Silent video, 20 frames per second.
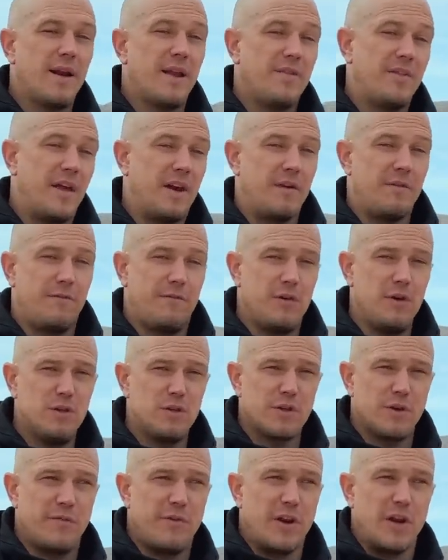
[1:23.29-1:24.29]
and then in
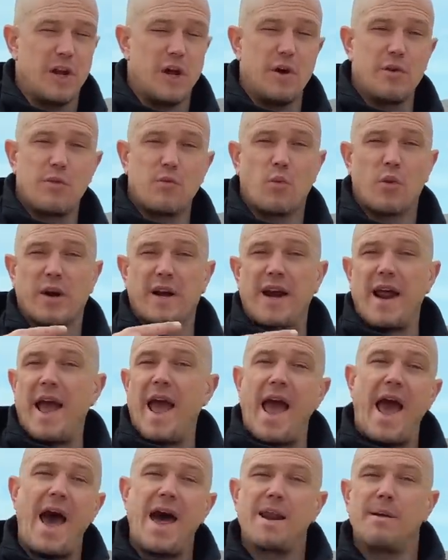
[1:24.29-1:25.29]
future videos we're going to
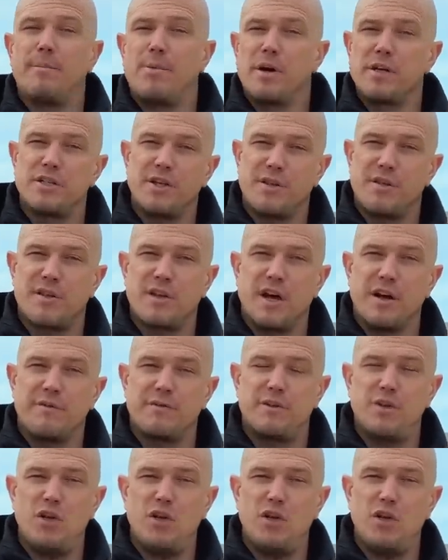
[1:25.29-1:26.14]
add a bunch of stuff